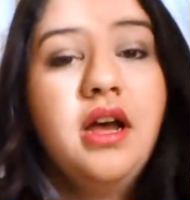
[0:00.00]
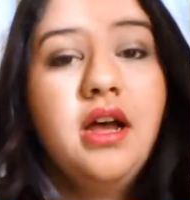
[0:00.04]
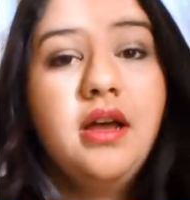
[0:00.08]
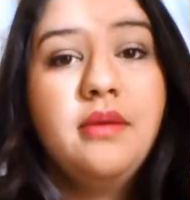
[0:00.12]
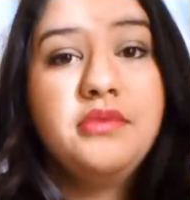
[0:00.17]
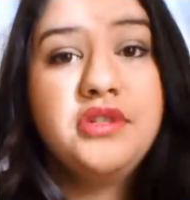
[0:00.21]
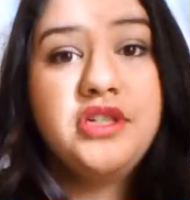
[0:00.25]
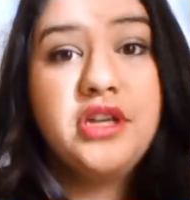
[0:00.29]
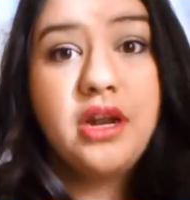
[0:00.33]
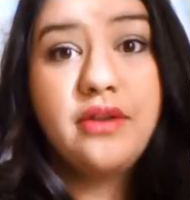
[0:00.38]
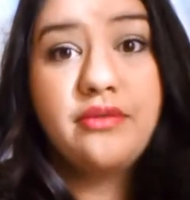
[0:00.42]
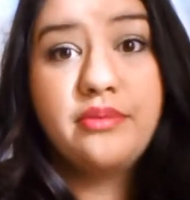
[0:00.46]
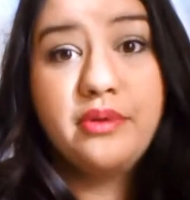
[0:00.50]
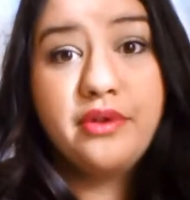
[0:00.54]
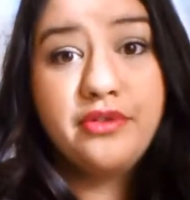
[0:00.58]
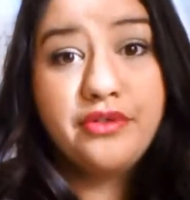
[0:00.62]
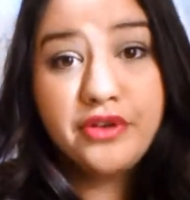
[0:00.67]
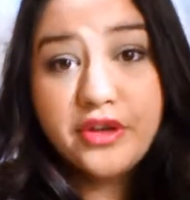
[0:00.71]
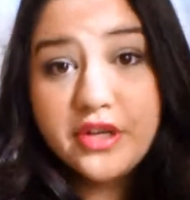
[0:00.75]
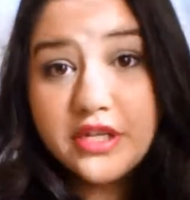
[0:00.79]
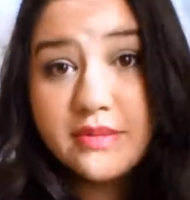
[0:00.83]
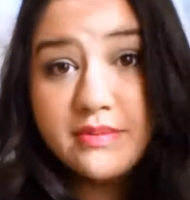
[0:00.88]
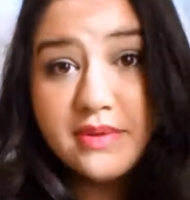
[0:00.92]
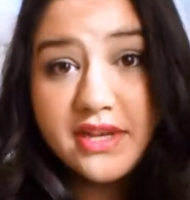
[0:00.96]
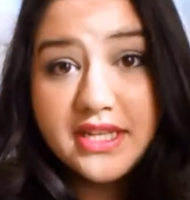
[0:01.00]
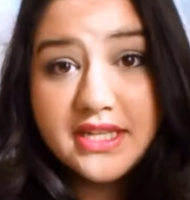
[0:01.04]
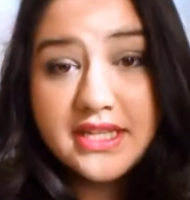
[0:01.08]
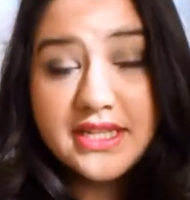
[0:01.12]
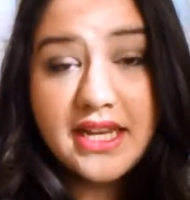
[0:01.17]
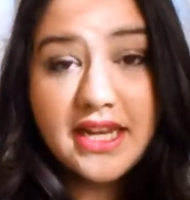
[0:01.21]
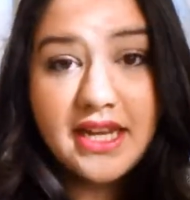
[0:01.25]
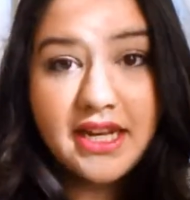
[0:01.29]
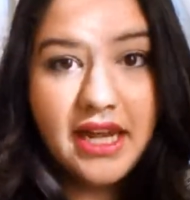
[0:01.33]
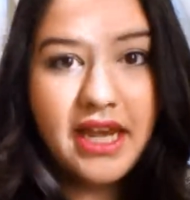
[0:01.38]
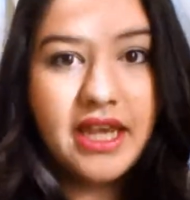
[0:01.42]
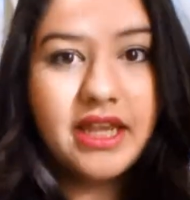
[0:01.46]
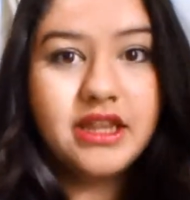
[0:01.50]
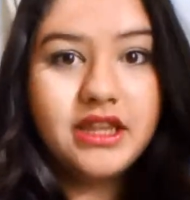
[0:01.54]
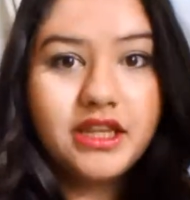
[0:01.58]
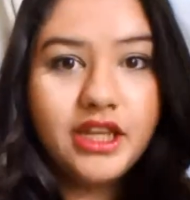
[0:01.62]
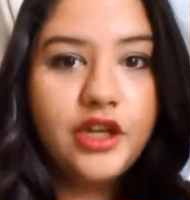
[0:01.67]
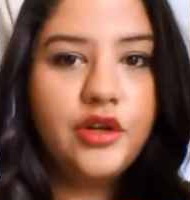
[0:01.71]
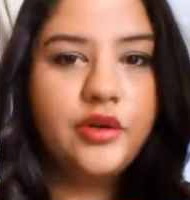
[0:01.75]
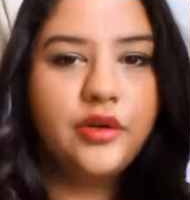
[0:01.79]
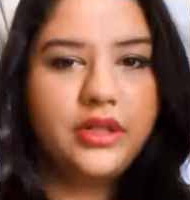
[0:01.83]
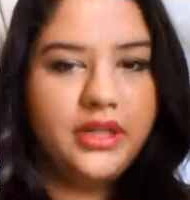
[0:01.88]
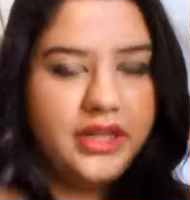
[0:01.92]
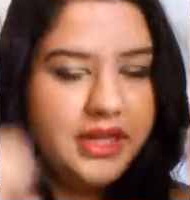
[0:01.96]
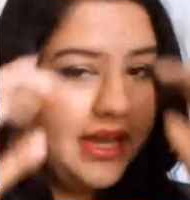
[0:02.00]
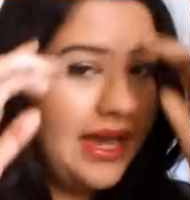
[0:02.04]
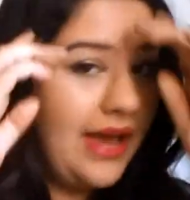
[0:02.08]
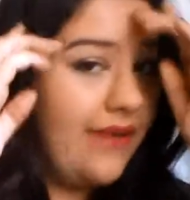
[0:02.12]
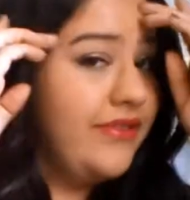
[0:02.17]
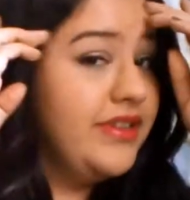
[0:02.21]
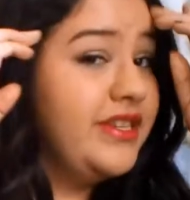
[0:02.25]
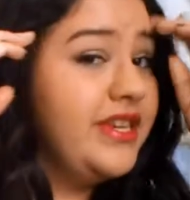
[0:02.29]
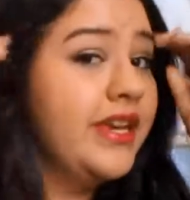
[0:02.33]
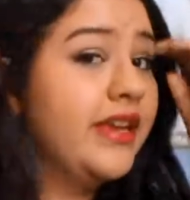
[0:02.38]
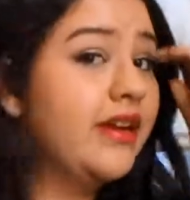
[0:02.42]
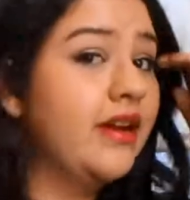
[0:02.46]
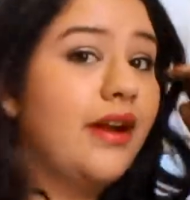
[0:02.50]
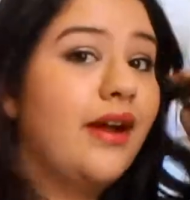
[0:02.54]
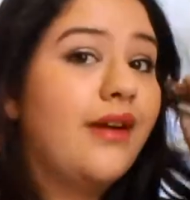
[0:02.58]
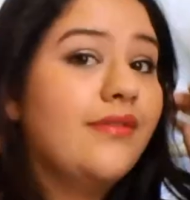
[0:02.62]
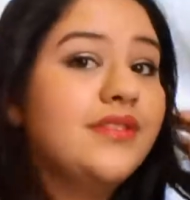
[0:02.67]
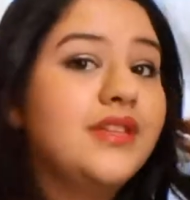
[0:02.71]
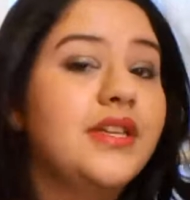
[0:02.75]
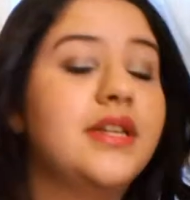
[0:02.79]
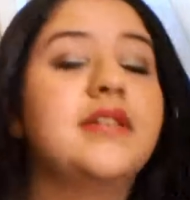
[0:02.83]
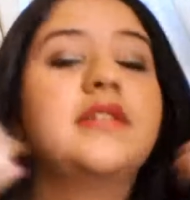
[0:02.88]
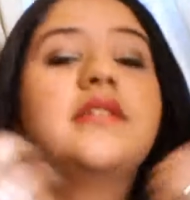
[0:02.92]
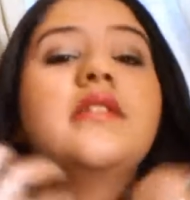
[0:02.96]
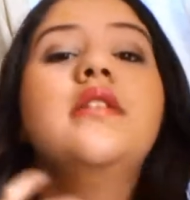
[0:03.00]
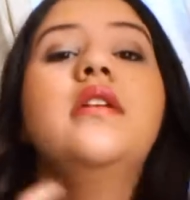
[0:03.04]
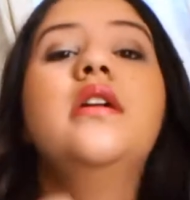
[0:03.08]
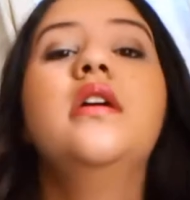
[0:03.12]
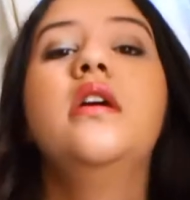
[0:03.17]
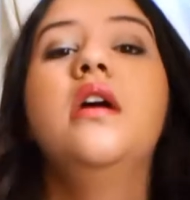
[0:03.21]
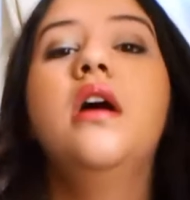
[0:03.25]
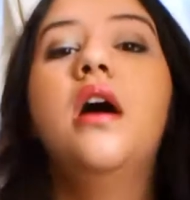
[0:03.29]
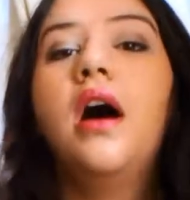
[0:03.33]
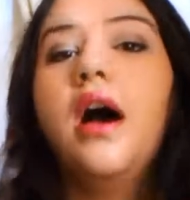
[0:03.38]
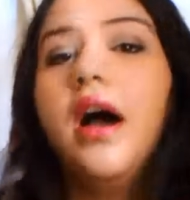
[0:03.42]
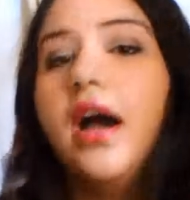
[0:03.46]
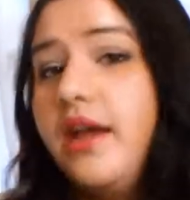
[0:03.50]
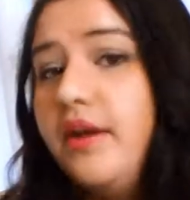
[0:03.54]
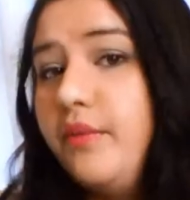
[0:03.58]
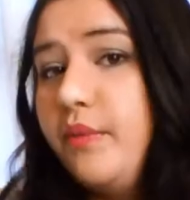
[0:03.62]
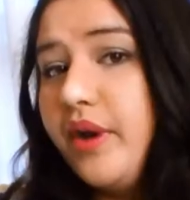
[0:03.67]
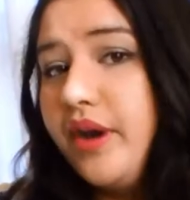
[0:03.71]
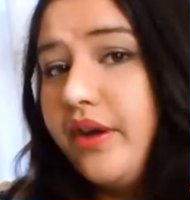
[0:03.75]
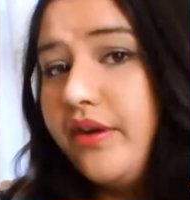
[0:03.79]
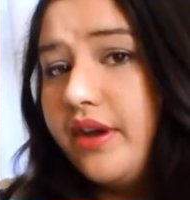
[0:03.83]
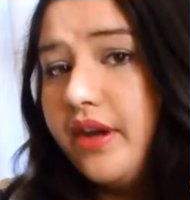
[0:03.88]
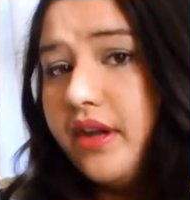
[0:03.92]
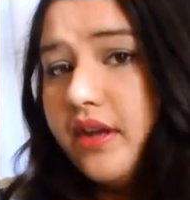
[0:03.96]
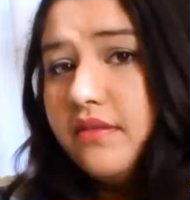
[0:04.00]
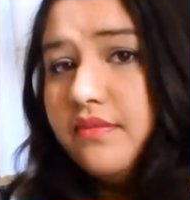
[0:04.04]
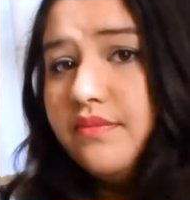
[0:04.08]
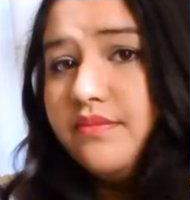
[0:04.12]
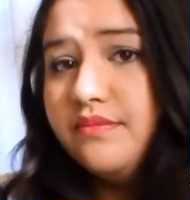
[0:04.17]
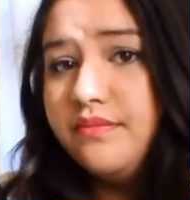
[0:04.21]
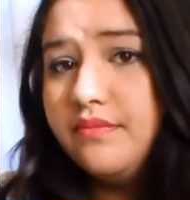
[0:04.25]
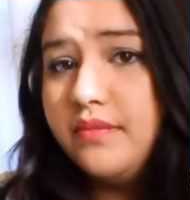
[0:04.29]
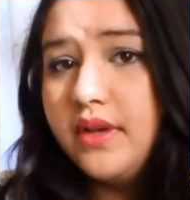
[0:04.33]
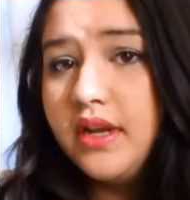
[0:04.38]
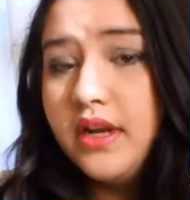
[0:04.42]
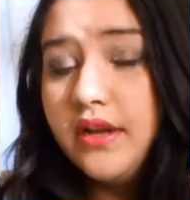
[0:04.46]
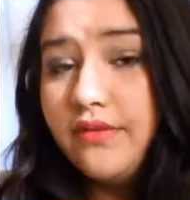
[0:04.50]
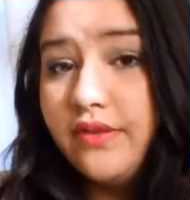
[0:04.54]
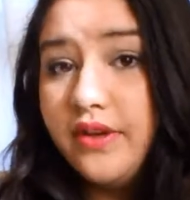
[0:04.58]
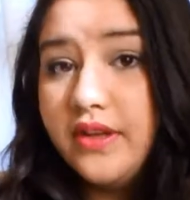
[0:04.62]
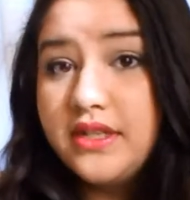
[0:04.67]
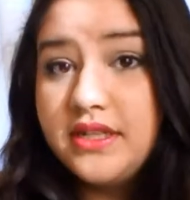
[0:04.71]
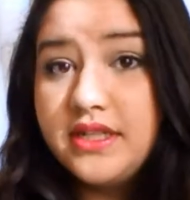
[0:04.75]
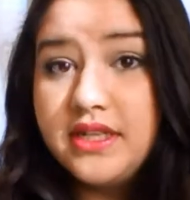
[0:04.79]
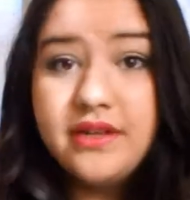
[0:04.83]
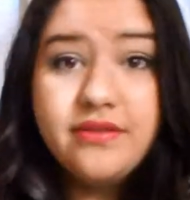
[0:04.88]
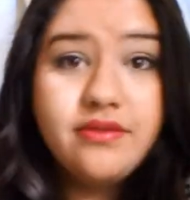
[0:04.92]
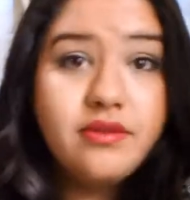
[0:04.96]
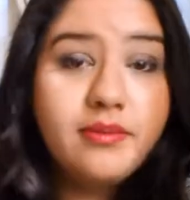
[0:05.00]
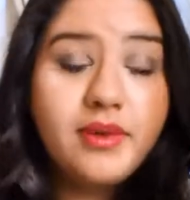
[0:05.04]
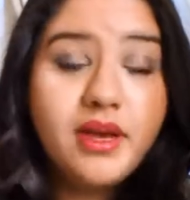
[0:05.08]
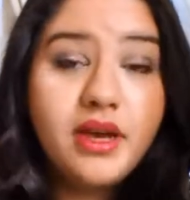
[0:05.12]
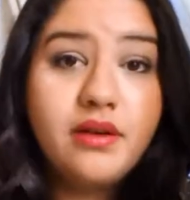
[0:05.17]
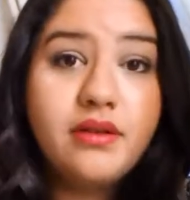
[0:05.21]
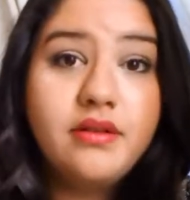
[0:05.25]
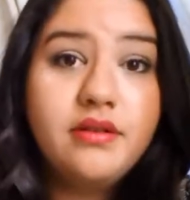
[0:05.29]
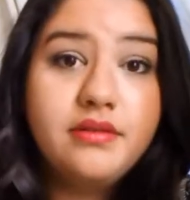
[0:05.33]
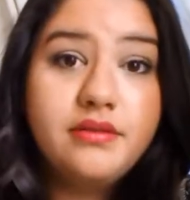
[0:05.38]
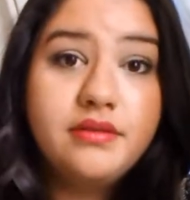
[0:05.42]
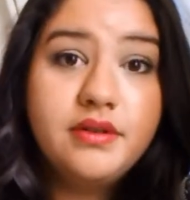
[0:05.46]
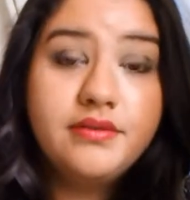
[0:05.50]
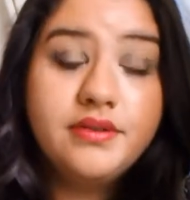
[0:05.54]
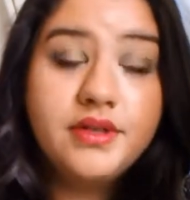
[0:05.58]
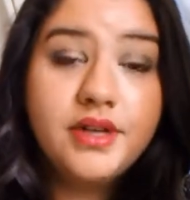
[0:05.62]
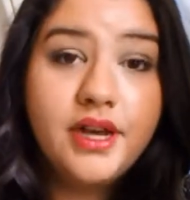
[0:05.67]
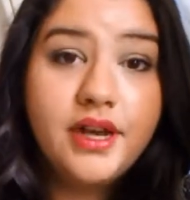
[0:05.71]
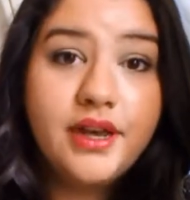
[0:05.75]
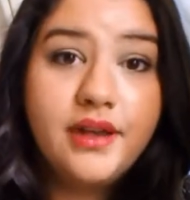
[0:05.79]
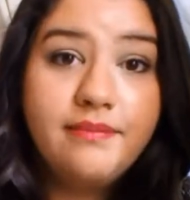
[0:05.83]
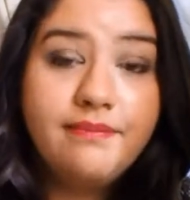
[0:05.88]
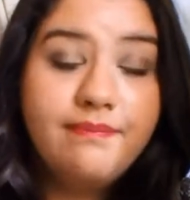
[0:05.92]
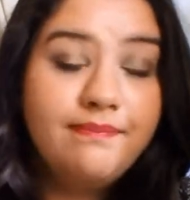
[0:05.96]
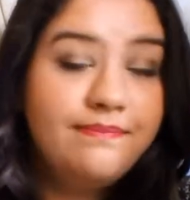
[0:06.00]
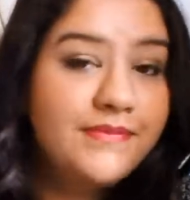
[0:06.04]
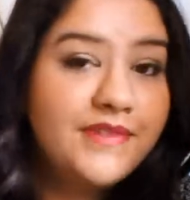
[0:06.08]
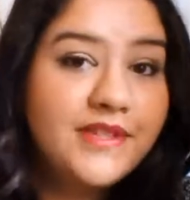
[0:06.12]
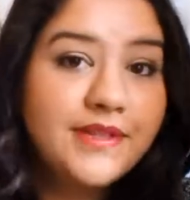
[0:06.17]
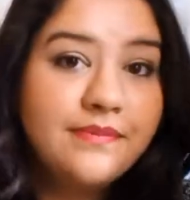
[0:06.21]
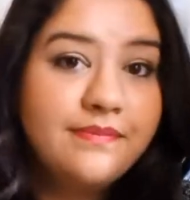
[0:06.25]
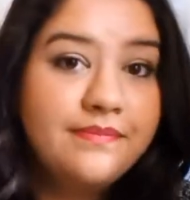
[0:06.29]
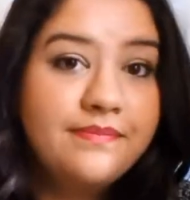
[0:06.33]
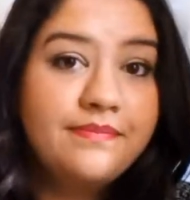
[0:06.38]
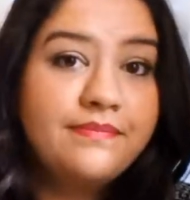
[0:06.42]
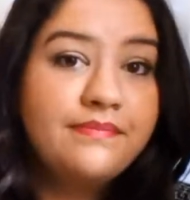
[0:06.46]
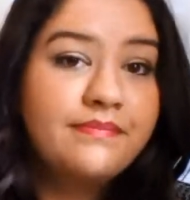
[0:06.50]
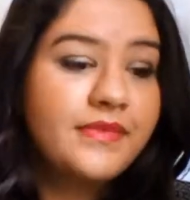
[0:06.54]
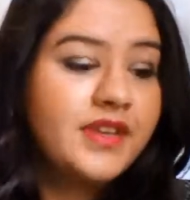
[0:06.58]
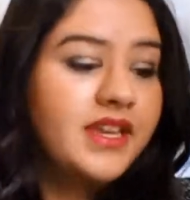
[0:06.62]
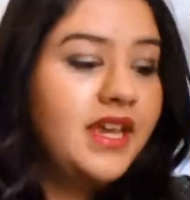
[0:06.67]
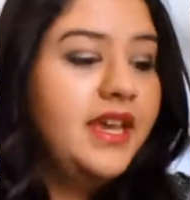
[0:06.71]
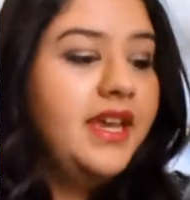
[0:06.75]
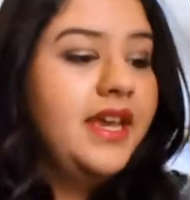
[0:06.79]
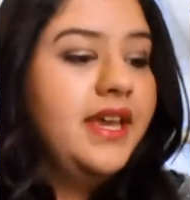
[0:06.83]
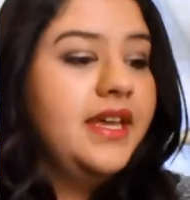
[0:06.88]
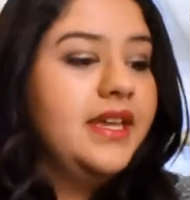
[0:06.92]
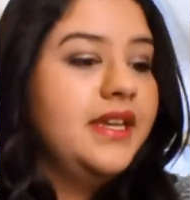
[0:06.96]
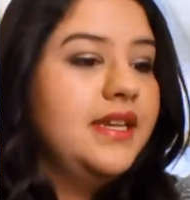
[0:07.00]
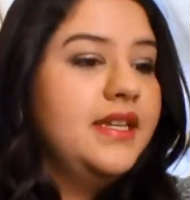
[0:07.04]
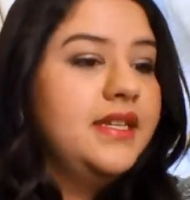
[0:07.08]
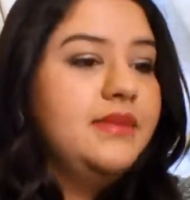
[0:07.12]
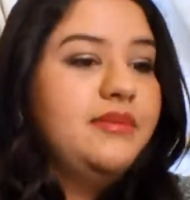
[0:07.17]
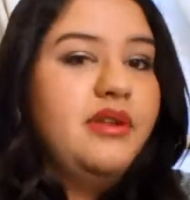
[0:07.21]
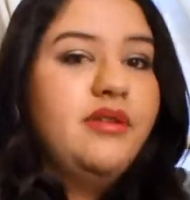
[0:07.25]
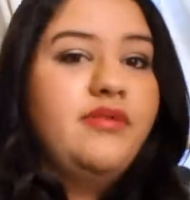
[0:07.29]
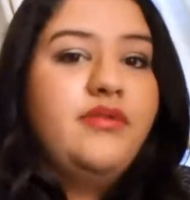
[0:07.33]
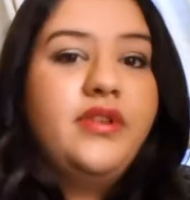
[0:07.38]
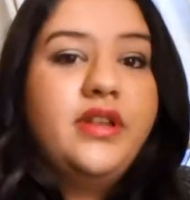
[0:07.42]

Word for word: She got it for me for Christmas, and I literally haven't taken it off since. I wear it an offensive amount of times, and it's beautiful.